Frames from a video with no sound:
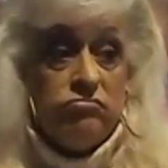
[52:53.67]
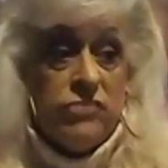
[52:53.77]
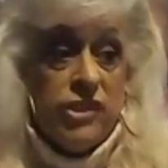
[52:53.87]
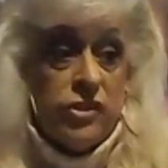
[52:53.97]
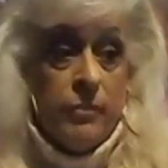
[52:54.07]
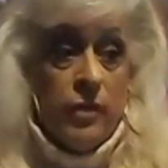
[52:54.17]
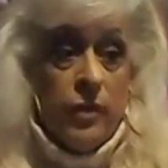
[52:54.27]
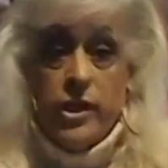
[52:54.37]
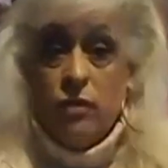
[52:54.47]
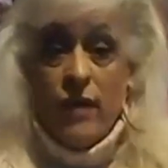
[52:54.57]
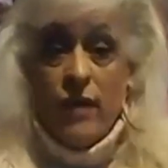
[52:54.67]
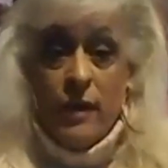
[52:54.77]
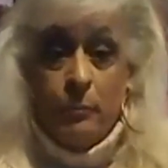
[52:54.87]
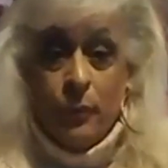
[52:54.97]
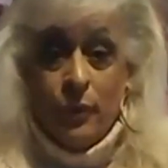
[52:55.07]
there's so many ways. You can write a
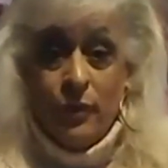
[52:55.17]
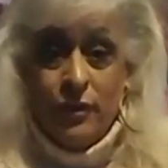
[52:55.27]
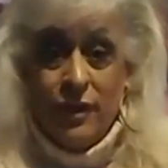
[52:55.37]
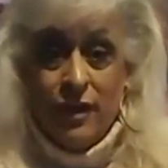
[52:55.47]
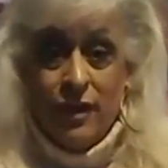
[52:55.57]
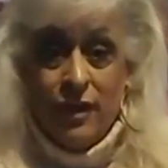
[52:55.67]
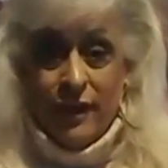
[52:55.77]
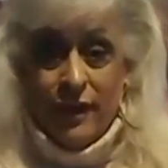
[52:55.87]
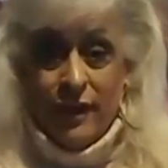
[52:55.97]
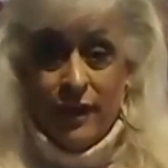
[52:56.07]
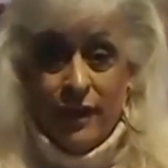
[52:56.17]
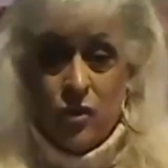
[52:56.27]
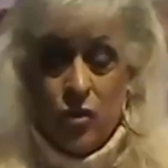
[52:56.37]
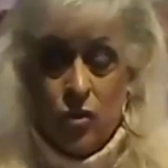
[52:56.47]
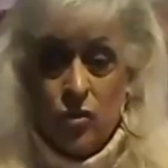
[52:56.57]
book on it, which is
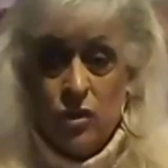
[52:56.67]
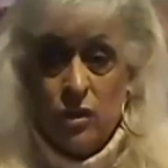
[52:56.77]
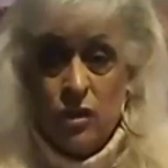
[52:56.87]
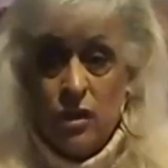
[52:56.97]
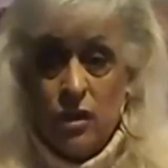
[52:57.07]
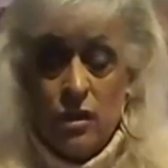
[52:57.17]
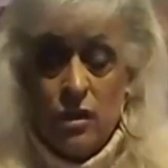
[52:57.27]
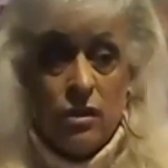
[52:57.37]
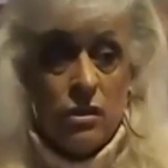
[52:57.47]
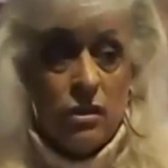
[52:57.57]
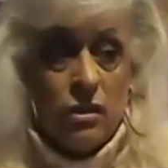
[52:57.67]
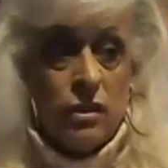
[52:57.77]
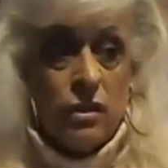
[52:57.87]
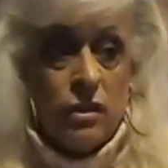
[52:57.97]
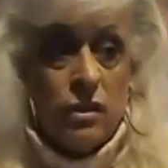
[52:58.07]
kind of cool.
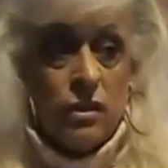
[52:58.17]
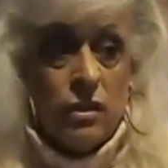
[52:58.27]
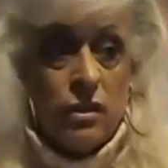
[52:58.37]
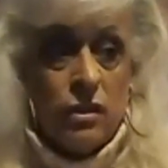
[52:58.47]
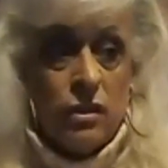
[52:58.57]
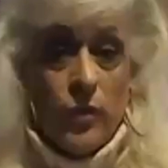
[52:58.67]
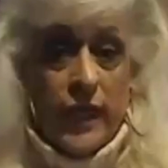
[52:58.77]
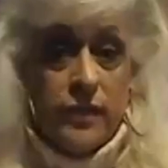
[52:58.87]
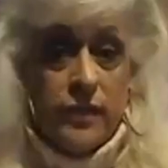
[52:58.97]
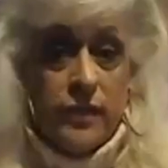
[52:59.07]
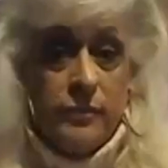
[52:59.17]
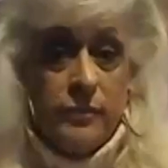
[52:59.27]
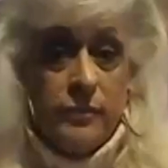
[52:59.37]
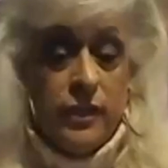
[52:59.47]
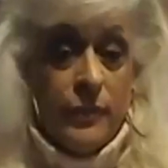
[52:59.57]
Um, you won't catch me
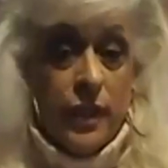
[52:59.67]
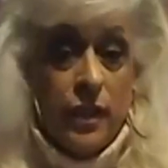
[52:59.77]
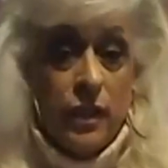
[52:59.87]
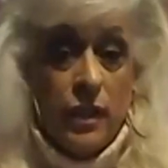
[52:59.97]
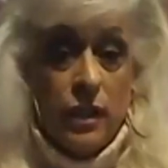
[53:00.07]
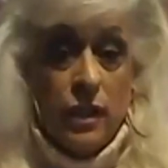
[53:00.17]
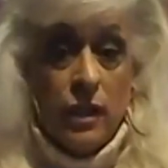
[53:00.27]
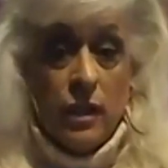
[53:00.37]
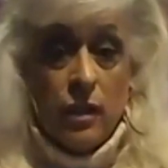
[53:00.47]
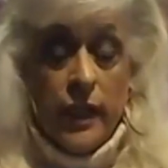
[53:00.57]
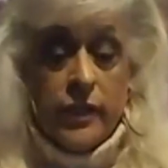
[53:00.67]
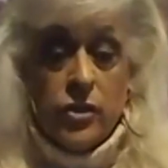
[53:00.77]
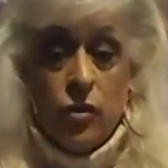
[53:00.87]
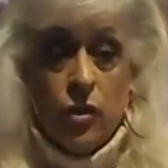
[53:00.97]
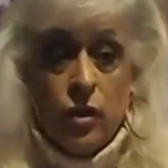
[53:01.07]
doing that, but
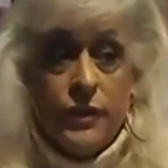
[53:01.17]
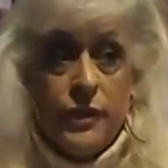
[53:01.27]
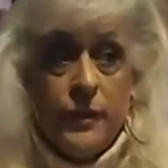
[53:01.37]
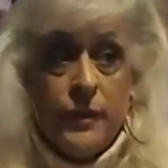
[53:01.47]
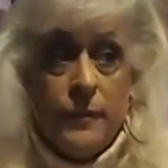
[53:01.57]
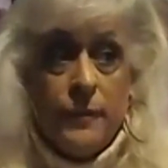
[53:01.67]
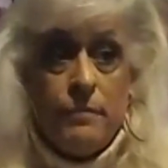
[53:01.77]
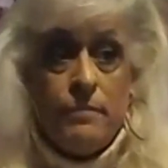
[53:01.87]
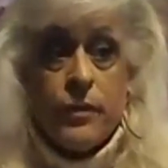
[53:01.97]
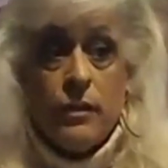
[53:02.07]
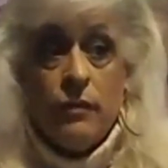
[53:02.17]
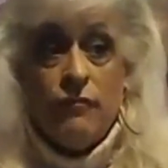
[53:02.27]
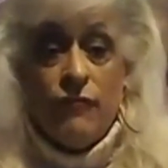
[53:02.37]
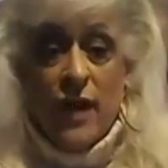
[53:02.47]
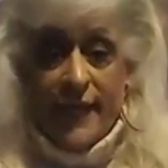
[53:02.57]
it's called
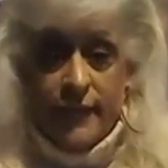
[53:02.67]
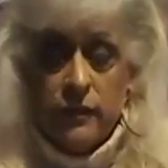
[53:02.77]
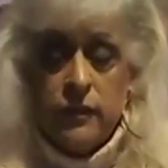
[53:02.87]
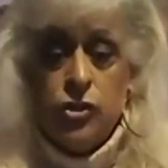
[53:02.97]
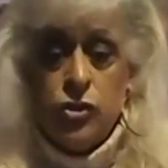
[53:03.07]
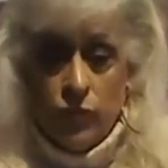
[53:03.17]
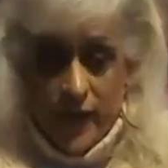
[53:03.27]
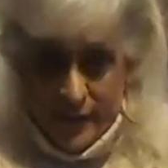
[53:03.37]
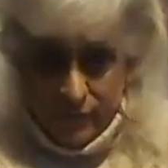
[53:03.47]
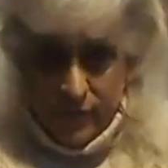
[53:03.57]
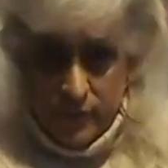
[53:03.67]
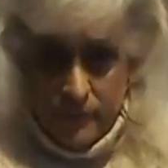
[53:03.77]
Final Draft.